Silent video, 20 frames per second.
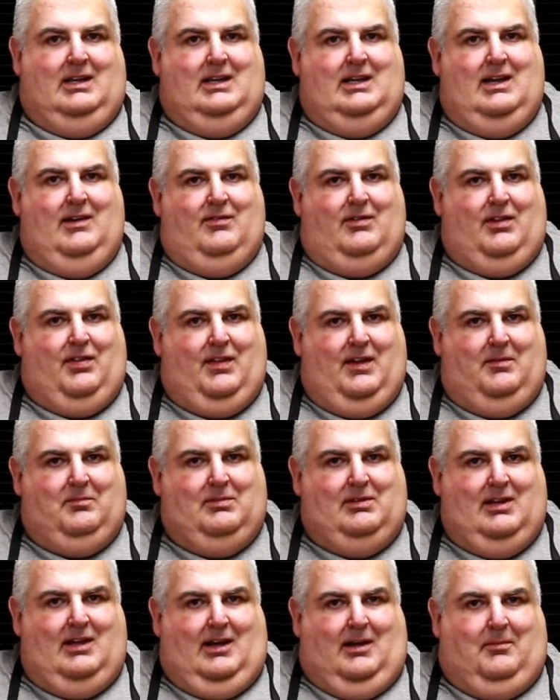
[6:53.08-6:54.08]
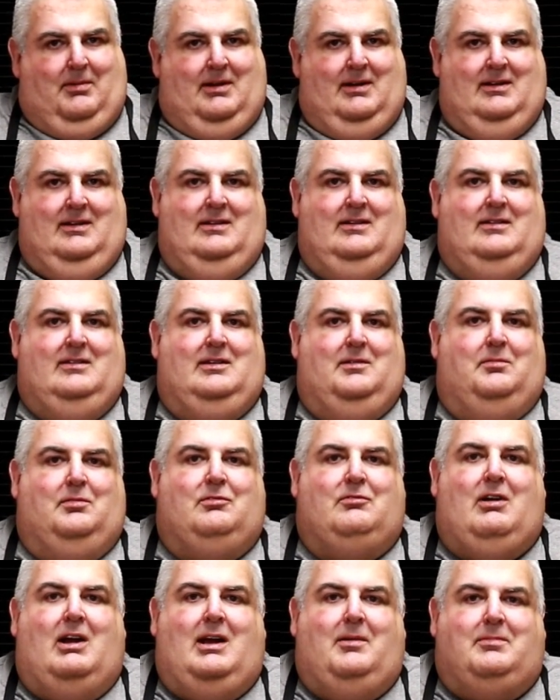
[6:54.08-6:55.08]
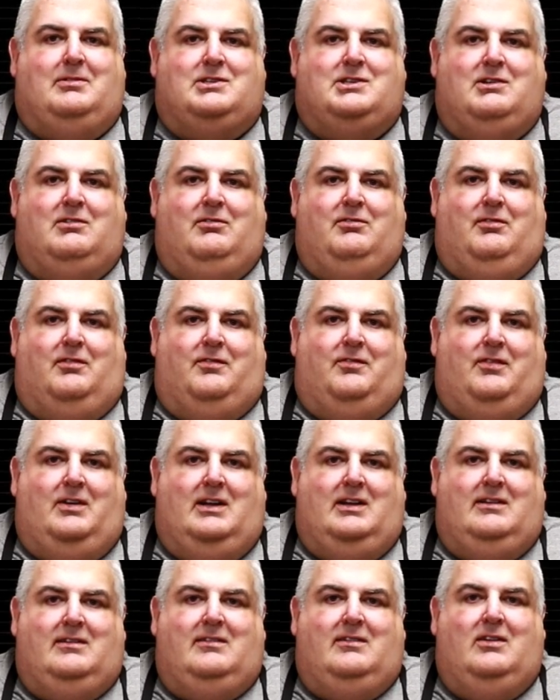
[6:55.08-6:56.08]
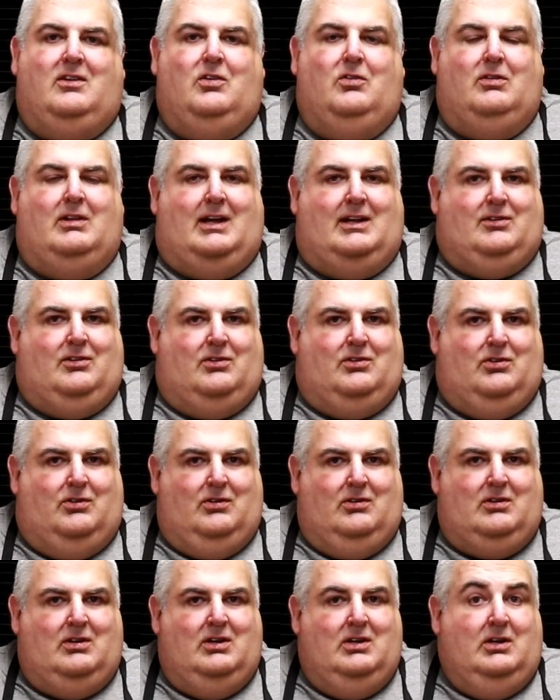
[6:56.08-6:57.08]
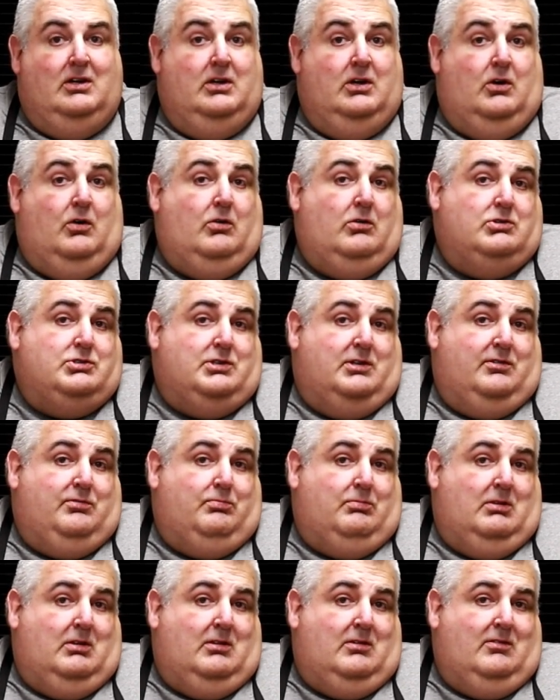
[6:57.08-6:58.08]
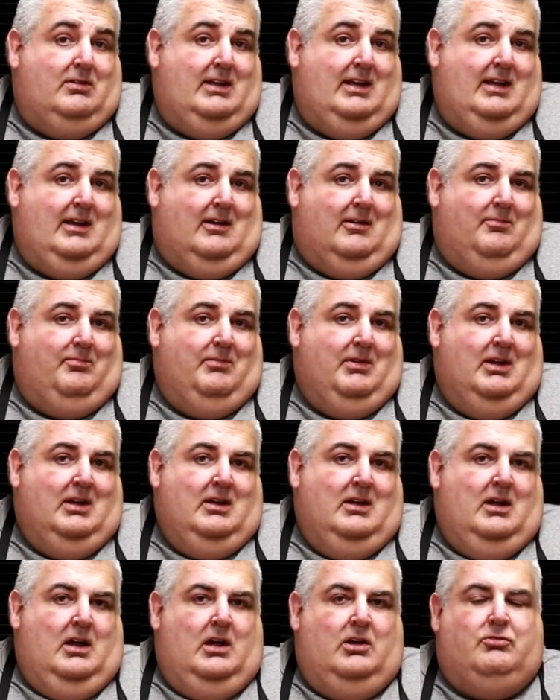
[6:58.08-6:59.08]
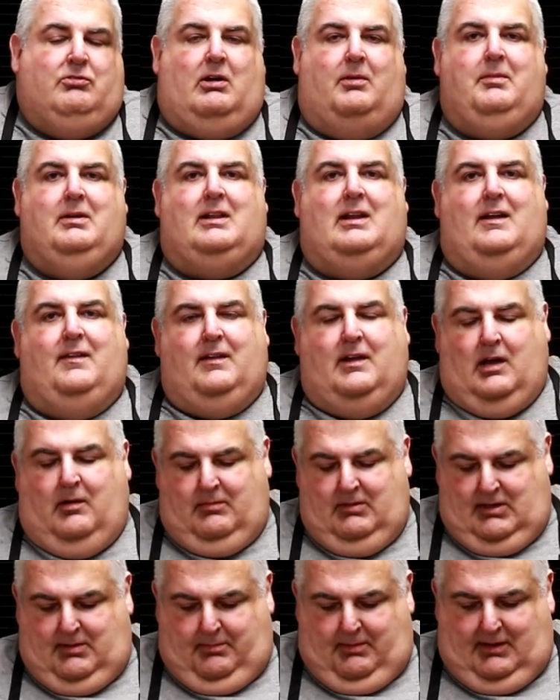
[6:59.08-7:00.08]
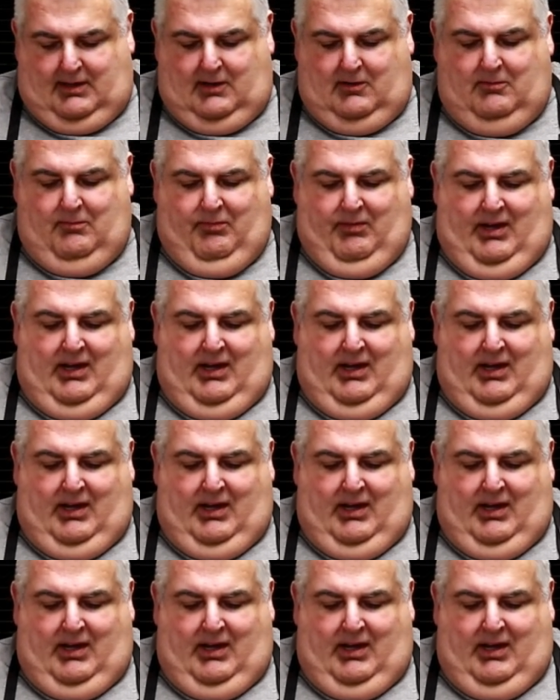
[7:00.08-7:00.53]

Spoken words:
give it a thumbs up. Subscribe and share with your friends who like to cook or just want to learn how. Drop me a line in the comments below